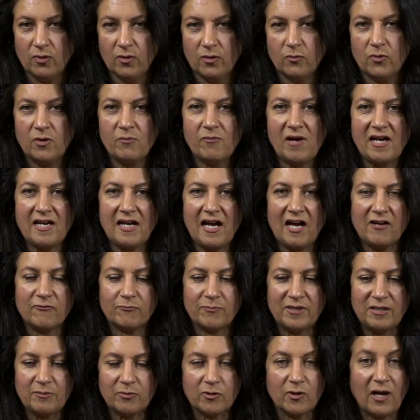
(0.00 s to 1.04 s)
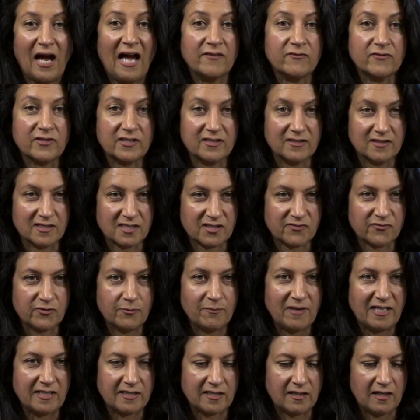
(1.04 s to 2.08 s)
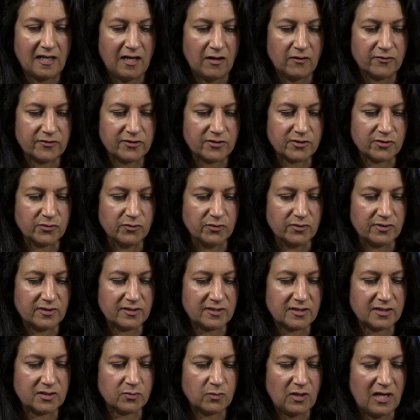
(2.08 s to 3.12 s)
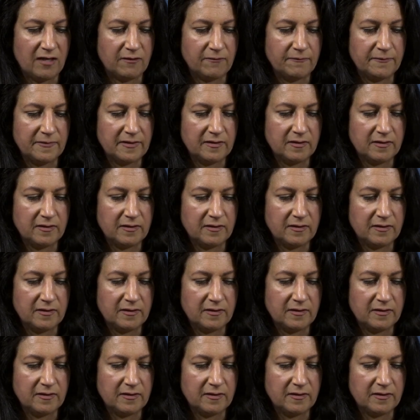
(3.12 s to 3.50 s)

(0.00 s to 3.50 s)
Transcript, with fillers: We may have people who are advocates for mental health disorders as well.